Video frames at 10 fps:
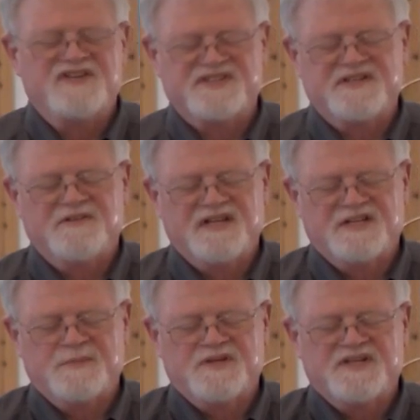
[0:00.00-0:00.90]
we
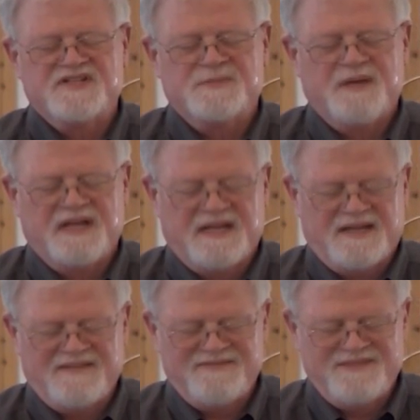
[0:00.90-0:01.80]
still get to
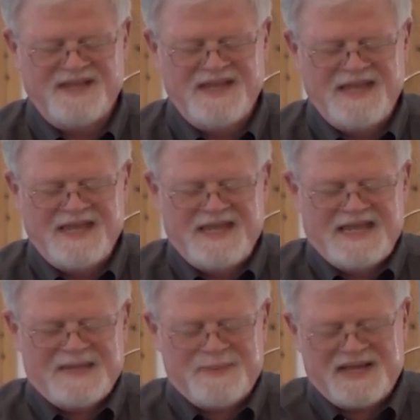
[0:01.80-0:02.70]
participate in.
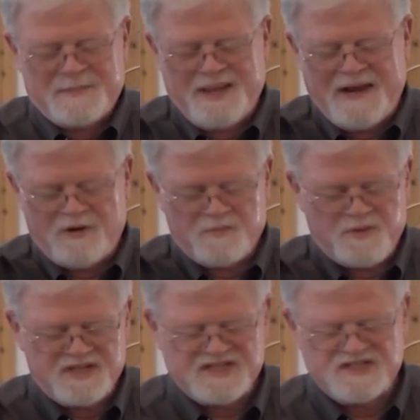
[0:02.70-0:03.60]
And by the
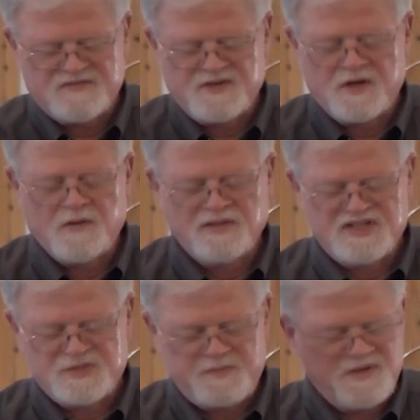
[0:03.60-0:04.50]
power and presence of
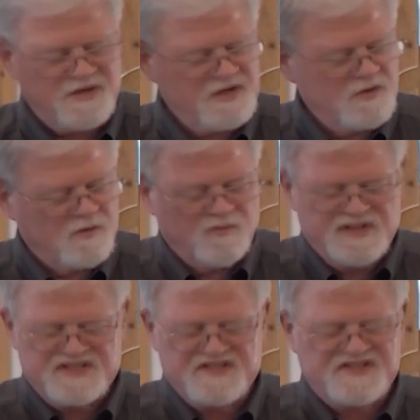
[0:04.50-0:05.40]
your Holy Spirit,
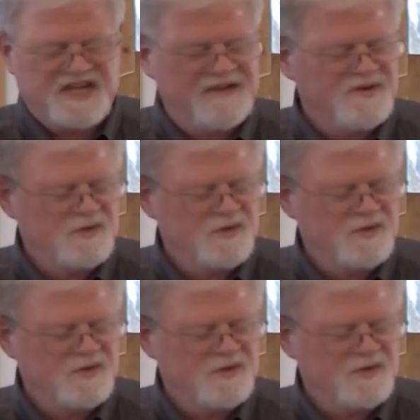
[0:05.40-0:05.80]
you're a risen